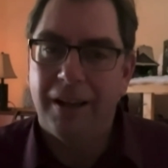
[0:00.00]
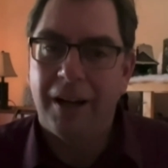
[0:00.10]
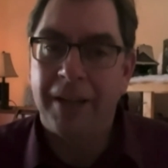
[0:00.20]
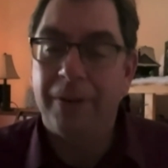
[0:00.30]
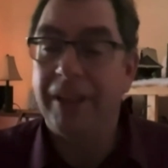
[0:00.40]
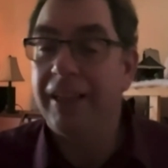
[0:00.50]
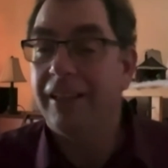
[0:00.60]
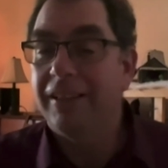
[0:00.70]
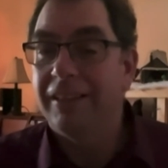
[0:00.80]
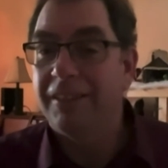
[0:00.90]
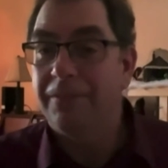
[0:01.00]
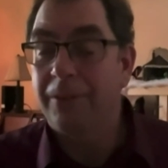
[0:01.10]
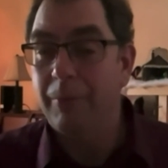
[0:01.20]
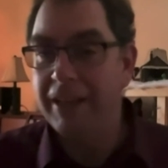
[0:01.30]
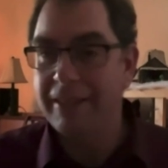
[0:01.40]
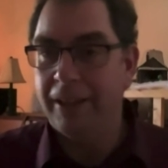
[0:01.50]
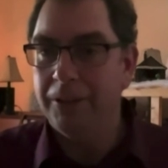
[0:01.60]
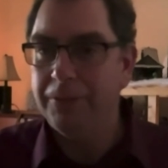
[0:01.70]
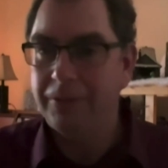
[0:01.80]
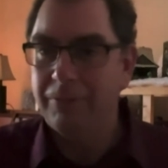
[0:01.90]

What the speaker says: I think for myself,